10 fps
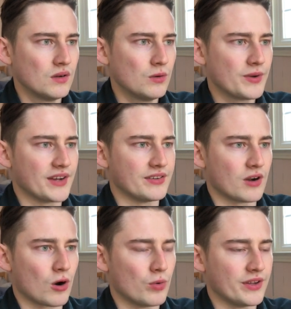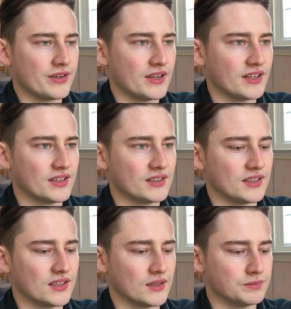We got Darwin,
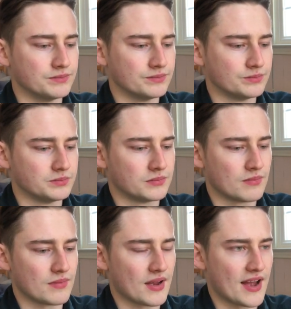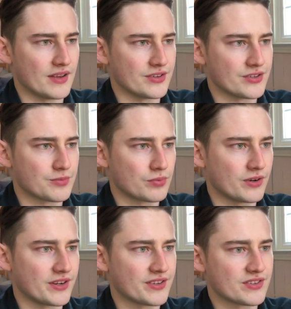um, Alice
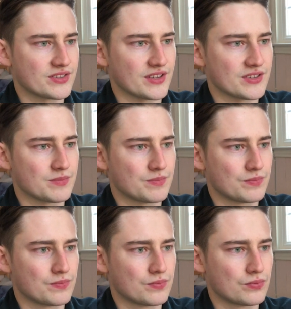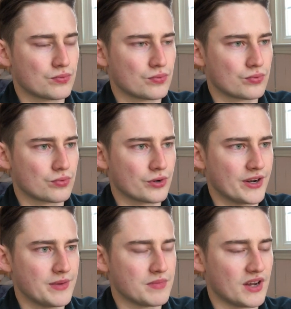Springs. That's
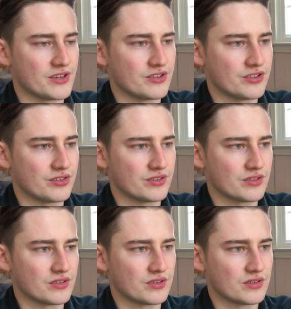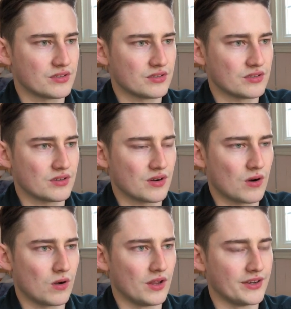pretty much
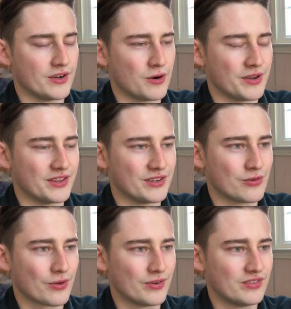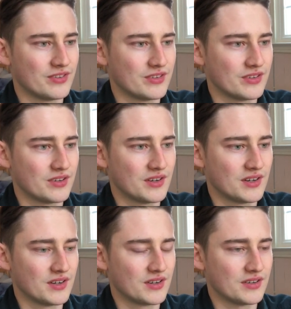all I know in the Northern
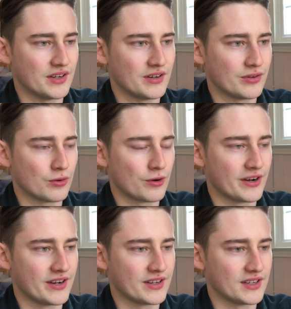Territory.